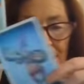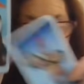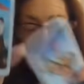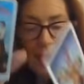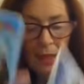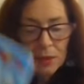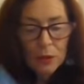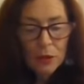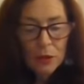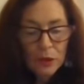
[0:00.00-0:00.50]

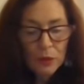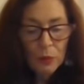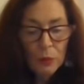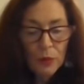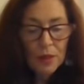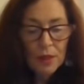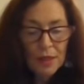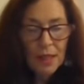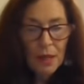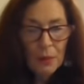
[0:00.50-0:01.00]
deals
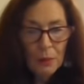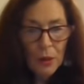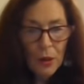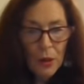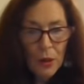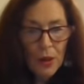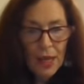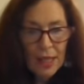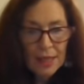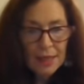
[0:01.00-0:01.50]
with
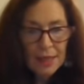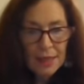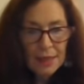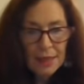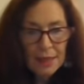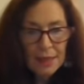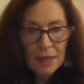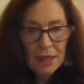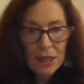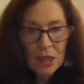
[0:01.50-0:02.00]

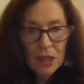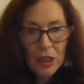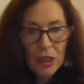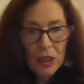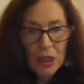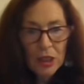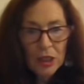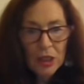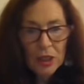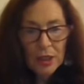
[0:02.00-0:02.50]
Democrats
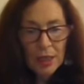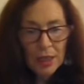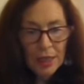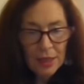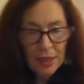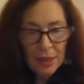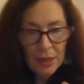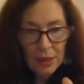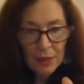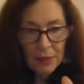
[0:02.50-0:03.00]

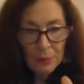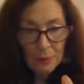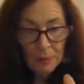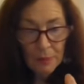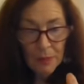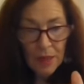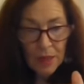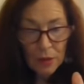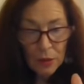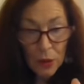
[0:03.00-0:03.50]

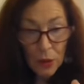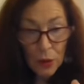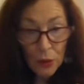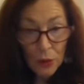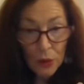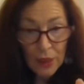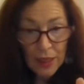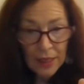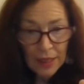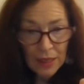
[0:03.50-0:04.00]
in
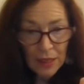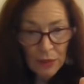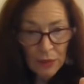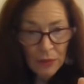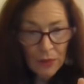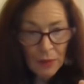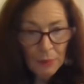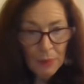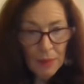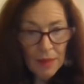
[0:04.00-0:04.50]
early
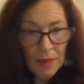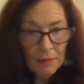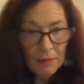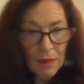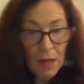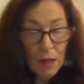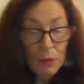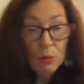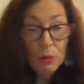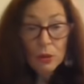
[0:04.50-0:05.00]
November.
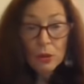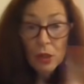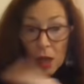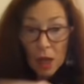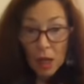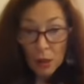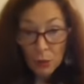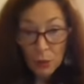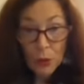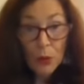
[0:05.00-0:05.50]

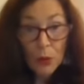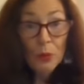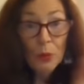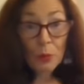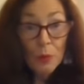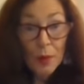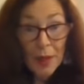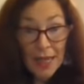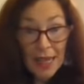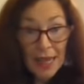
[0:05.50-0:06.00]
I'll do a
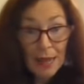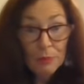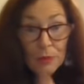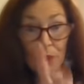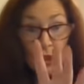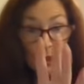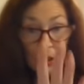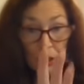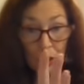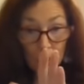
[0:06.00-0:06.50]
recap
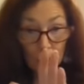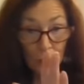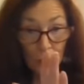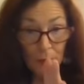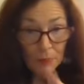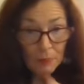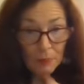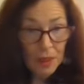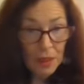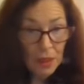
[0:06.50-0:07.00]
just on
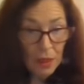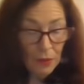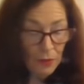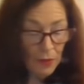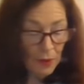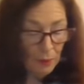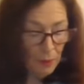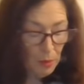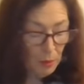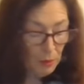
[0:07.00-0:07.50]
Trump in
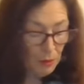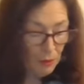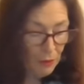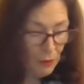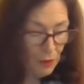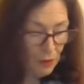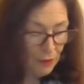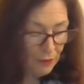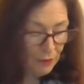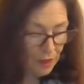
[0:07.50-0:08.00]
November
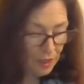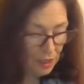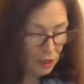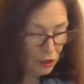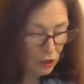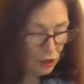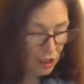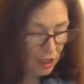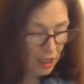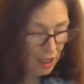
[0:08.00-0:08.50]
before I finish.
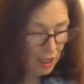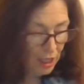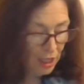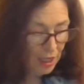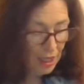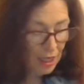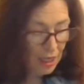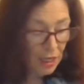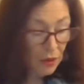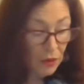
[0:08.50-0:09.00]

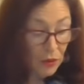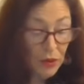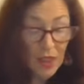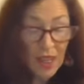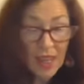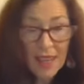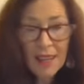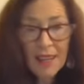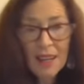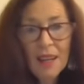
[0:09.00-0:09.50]

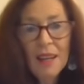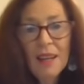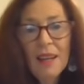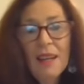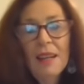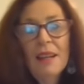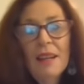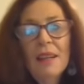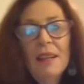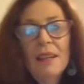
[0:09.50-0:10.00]

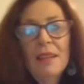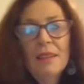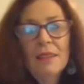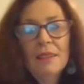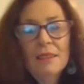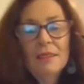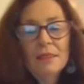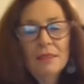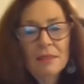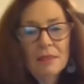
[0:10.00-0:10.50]

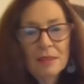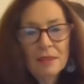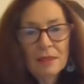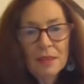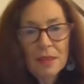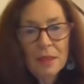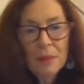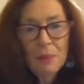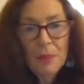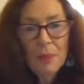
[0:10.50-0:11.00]
Then
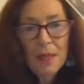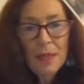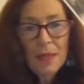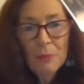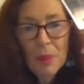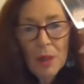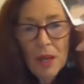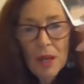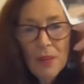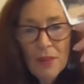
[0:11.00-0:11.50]
the people